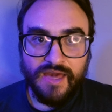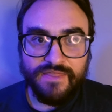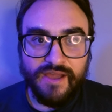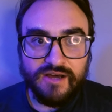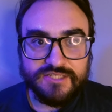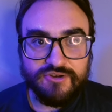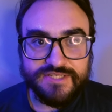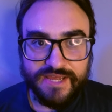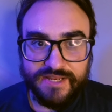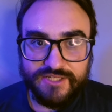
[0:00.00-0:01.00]
They also
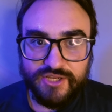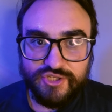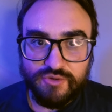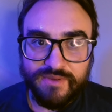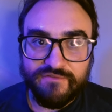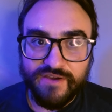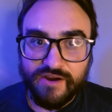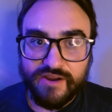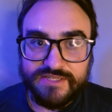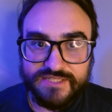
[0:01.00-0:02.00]
tend to be
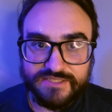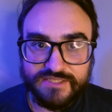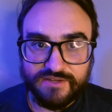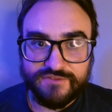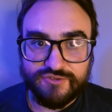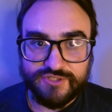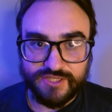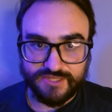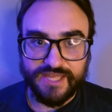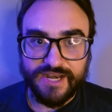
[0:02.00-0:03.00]
very sensitive to
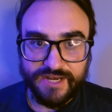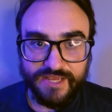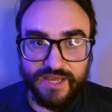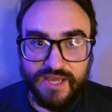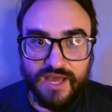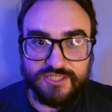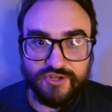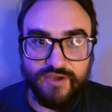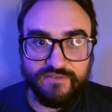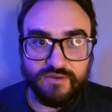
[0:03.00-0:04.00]
salinity.
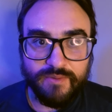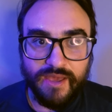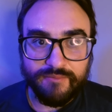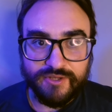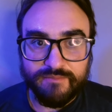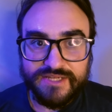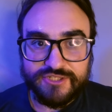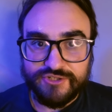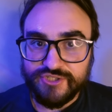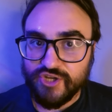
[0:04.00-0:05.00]
So you have to be able to
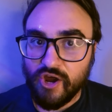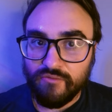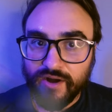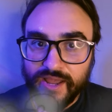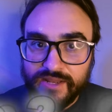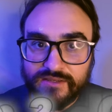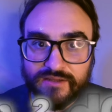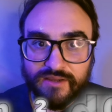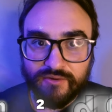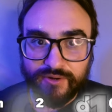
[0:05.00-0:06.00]
mix your salt right
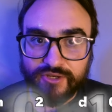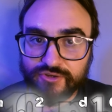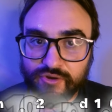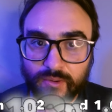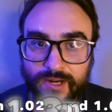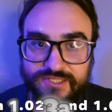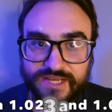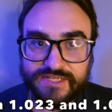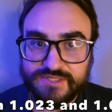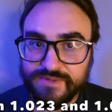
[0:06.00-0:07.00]
when you do your water
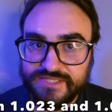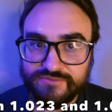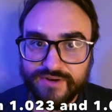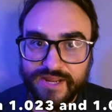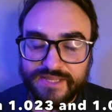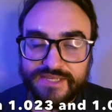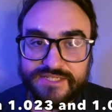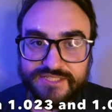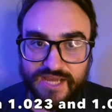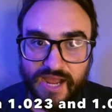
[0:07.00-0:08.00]
changes, mix it right
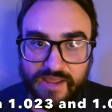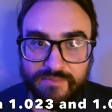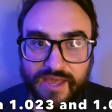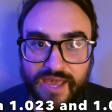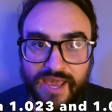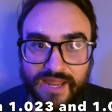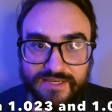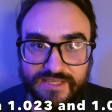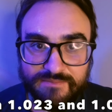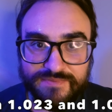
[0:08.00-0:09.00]
each time
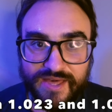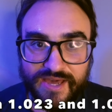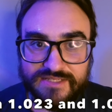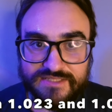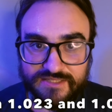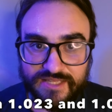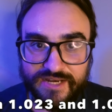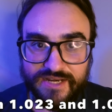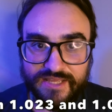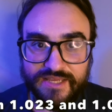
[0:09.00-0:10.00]
and keep that
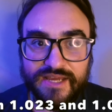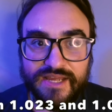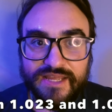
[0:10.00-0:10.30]
salinity